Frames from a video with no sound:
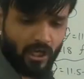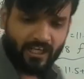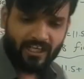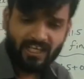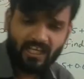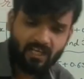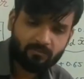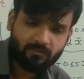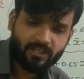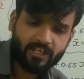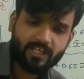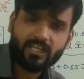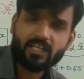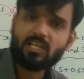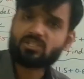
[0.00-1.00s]
again I am
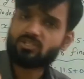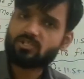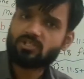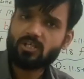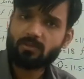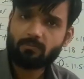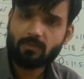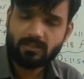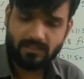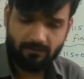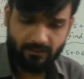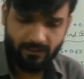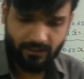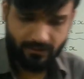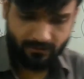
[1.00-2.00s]
reading illustration number
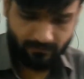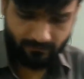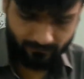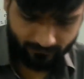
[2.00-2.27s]
17.